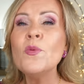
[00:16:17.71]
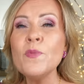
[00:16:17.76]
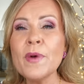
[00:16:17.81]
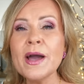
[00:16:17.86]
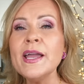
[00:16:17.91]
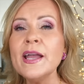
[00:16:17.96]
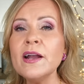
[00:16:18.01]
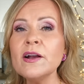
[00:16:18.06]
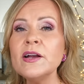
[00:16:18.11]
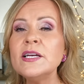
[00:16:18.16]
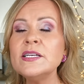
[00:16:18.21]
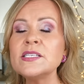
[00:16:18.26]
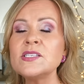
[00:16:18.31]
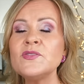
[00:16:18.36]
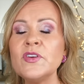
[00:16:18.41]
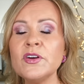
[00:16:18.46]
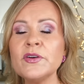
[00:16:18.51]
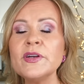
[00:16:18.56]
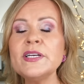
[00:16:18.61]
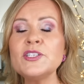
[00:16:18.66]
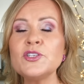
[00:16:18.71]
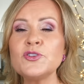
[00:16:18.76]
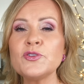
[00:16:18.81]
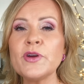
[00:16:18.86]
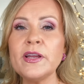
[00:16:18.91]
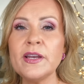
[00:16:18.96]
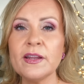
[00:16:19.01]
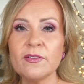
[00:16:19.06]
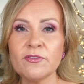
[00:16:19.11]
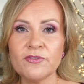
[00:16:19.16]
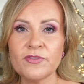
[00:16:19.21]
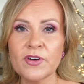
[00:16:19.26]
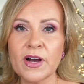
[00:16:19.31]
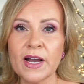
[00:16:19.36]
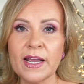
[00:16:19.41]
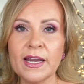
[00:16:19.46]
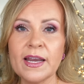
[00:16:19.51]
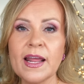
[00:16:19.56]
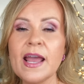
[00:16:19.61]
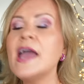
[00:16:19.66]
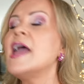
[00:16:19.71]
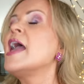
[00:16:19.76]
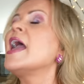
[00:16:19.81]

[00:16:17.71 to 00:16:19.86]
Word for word: My hair is very straight and fine,